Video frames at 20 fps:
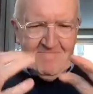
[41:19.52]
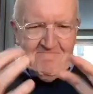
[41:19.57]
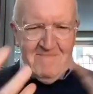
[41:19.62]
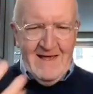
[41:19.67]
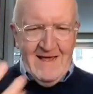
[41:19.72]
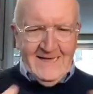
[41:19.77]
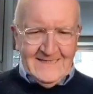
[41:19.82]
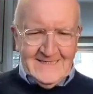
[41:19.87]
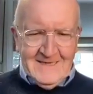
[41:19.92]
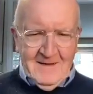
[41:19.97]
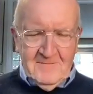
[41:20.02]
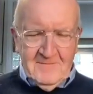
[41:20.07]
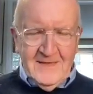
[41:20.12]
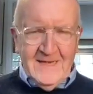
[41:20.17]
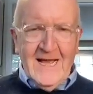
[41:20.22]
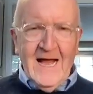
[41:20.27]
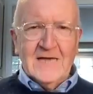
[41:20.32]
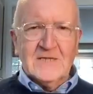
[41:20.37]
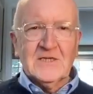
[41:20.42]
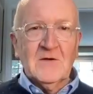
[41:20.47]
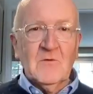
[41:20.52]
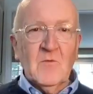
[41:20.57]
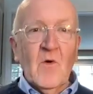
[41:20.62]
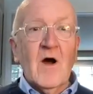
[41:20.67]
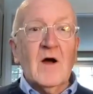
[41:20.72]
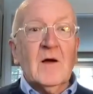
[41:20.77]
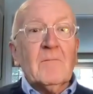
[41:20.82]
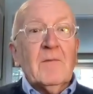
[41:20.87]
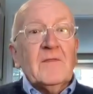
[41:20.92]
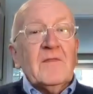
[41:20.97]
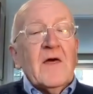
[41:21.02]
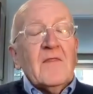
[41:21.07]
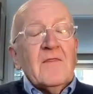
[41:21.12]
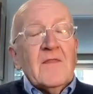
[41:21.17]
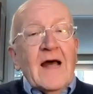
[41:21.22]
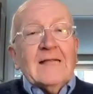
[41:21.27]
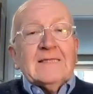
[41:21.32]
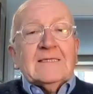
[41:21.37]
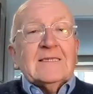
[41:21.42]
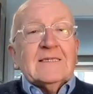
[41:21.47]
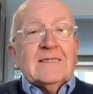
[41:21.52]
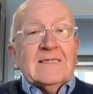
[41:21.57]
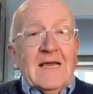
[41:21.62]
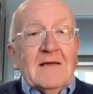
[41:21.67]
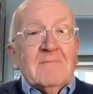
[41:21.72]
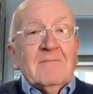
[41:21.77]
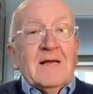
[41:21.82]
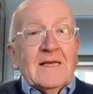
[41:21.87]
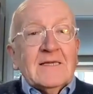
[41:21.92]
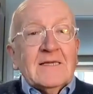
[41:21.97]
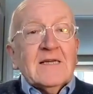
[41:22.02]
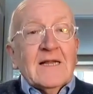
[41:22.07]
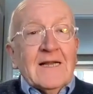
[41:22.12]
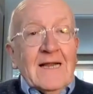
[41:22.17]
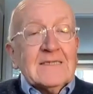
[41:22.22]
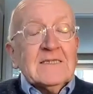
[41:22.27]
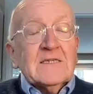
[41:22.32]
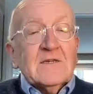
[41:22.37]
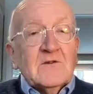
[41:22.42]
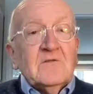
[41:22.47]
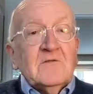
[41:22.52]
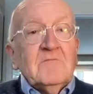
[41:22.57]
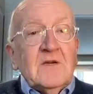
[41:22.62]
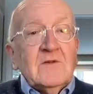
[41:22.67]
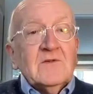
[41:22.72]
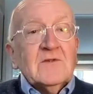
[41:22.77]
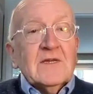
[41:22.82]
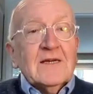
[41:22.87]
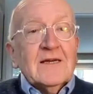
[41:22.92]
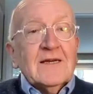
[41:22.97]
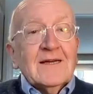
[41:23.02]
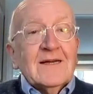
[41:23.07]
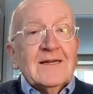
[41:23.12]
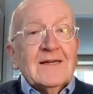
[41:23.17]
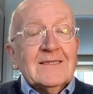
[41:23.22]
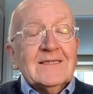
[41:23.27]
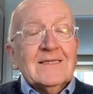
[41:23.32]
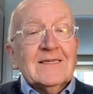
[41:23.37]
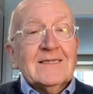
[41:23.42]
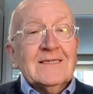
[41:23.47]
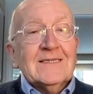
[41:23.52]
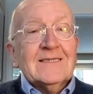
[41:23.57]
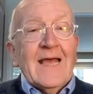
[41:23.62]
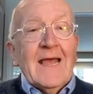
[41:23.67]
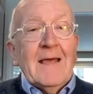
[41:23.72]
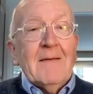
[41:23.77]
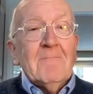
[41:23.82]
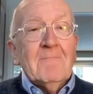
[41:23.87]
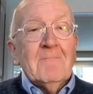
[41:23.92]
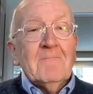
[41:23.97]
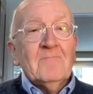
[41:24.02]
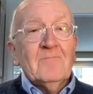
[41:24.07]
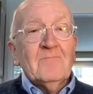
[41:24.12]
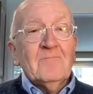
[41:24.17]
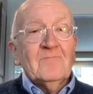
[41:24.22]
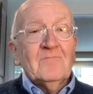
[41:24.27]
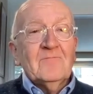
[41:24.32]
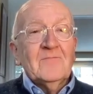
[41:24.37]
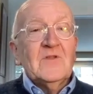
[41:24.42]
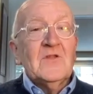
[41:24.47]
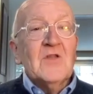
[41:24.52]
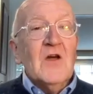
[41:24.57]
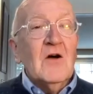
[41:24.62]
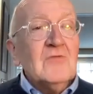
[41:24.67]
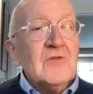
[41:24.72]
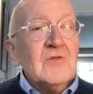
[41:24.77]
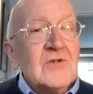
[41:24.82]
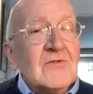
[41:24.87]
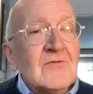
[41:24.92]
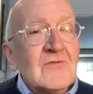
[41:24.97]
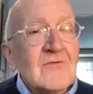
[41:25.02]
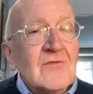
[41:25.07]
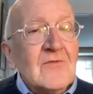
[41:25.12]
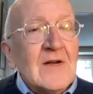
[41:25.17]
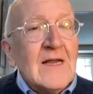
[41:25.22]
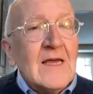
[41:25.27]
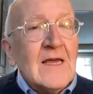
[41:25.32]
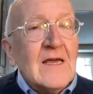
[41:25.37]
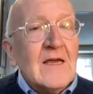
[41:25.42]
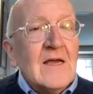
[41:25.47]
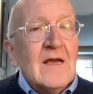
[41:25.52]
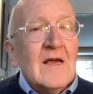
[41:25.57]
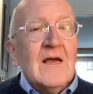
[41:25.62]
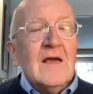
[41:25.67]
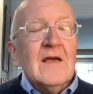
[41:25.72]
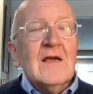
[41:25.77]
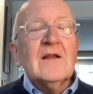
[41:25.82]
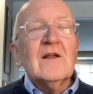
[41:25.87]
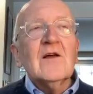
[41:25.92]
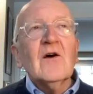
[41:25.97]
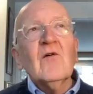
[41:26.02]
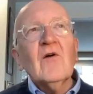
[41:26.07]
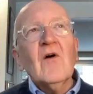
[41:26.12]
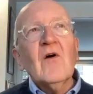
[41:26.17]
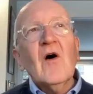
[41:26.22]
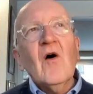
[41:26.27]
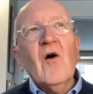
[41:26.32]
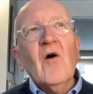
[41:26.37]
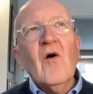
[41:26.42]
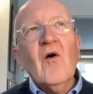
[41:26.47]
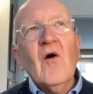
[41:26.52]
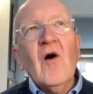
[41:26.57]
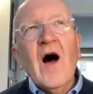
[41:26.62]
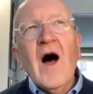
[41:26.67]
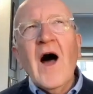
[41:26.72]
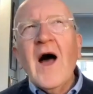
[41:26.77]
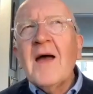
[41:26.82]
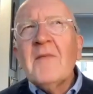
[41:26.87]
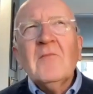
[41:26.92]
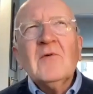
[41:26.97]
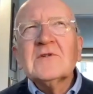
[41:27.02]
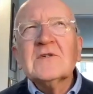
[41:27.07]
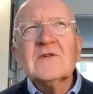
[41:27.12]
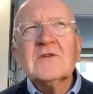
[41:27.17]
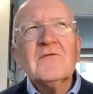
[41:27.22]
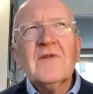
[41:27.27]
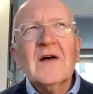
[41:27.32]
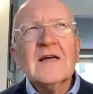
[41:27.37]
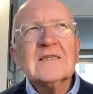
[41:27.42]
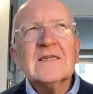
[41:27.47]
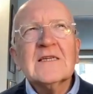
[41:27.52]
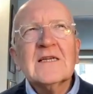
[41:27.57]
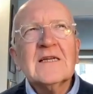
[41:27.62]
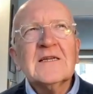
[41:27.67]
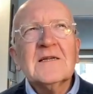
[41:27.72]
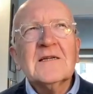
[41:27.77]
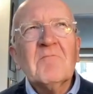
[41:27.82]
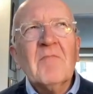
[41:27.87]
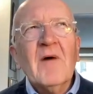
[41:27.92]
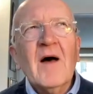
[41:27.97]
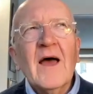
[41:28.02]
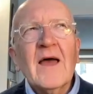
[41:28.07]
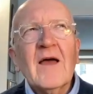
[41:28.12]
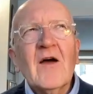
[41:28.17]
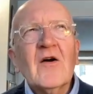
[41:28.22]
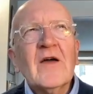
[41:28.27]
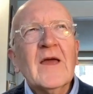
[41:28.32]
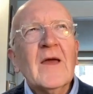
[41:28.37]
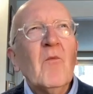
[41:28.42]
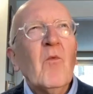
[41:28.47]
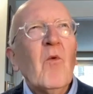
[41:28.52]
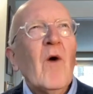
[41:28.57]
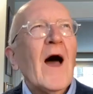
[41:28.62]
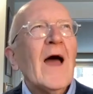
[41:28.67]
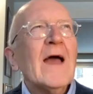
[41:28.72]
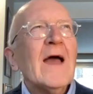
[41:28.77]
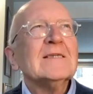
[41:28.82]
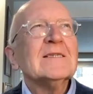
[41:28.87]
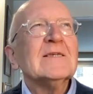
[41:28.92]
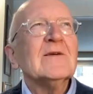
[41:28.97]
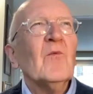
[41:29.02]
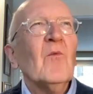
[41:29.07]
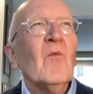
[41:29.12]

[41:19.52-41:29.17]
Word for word: make something actually work. But then that's the same as classical music. It's the same notion, really. You know, I'm also fascinated by okay, why is,